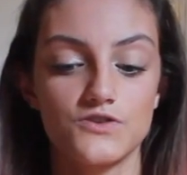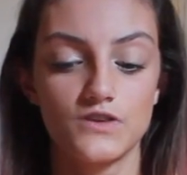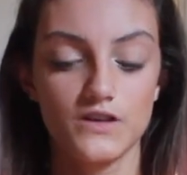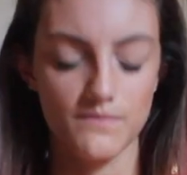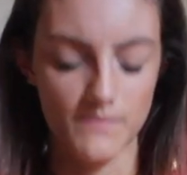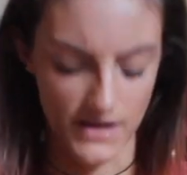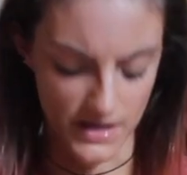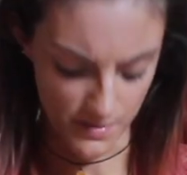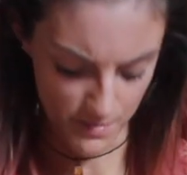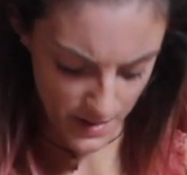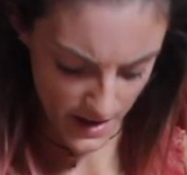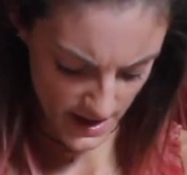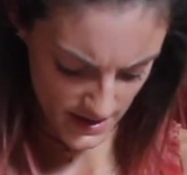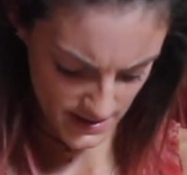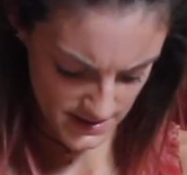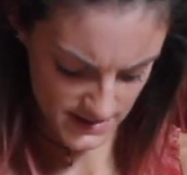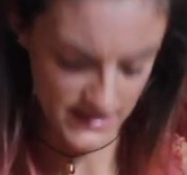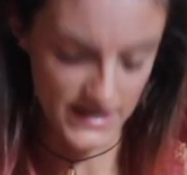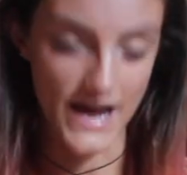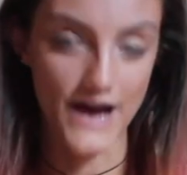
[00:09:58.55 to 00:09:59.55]
You could make a
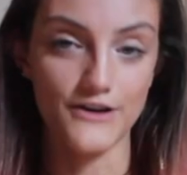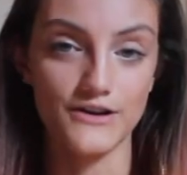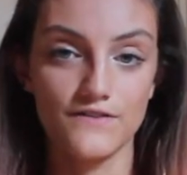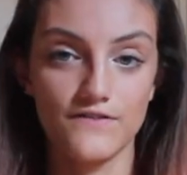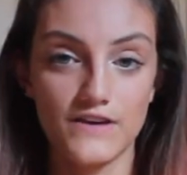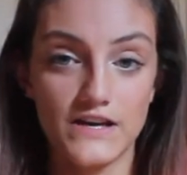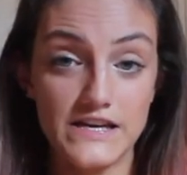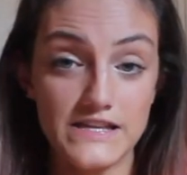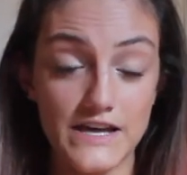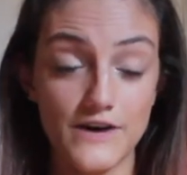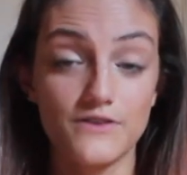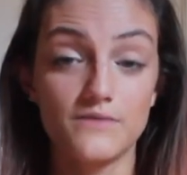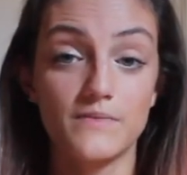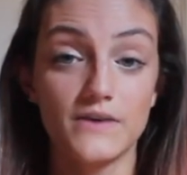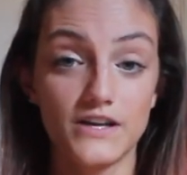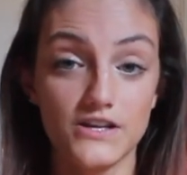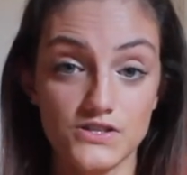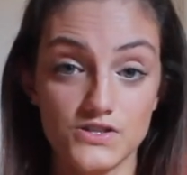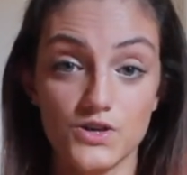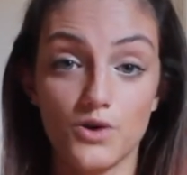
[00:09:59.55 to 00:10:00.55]
pendant out of it, that would
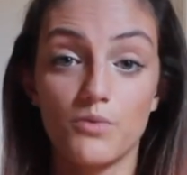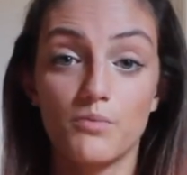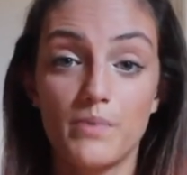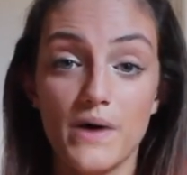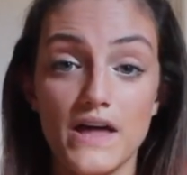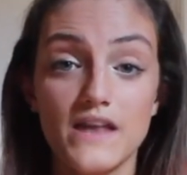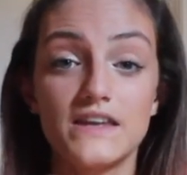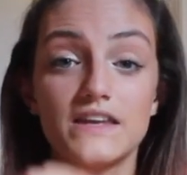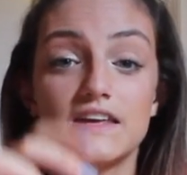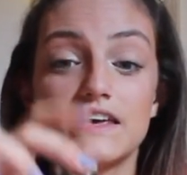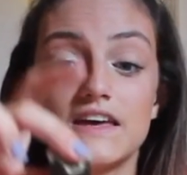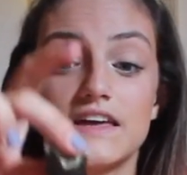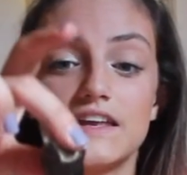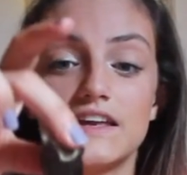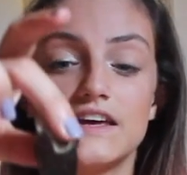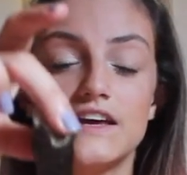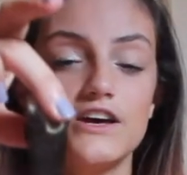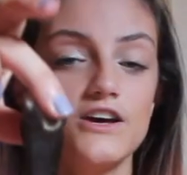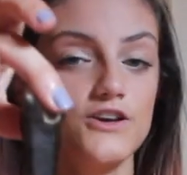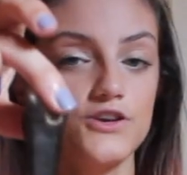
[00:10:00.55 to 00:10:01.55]
make a dope pendant.
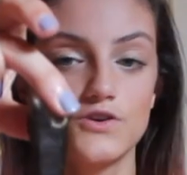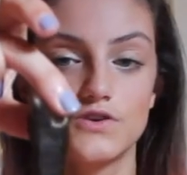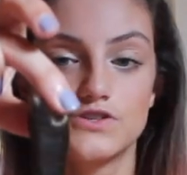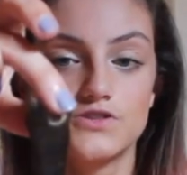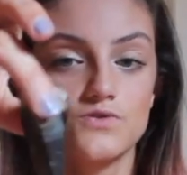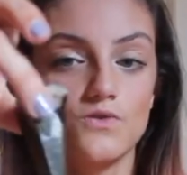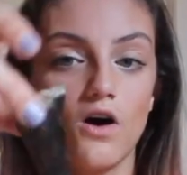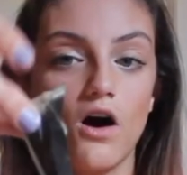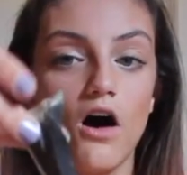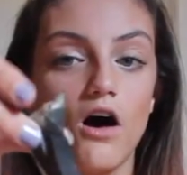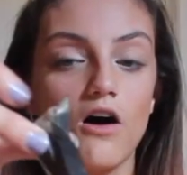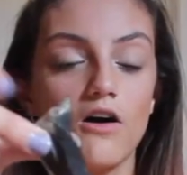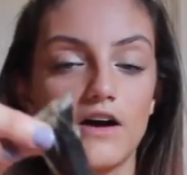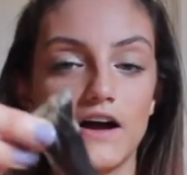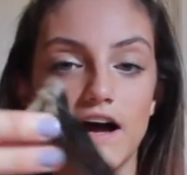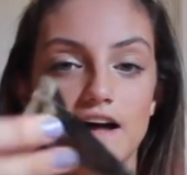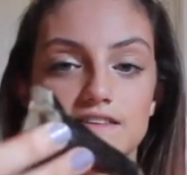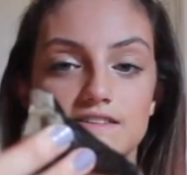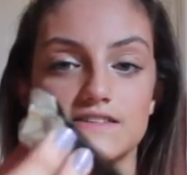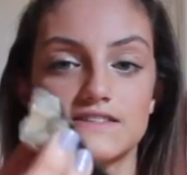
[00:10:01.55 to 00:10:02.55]
You could do all
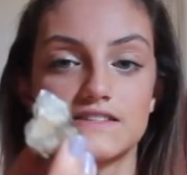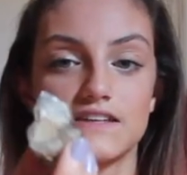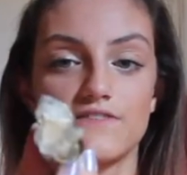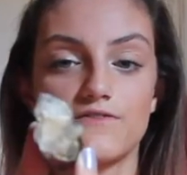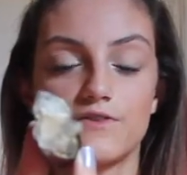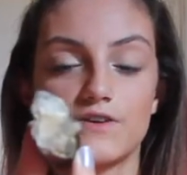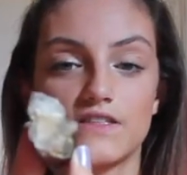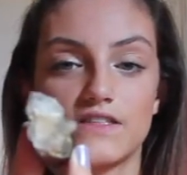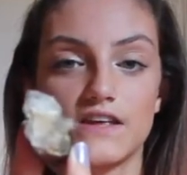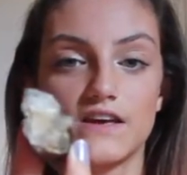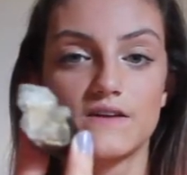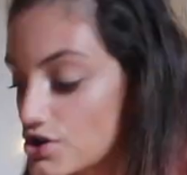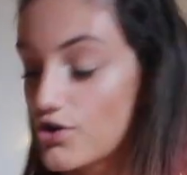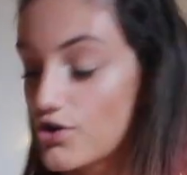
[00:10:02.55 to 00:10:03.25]
kinds of stuff with it.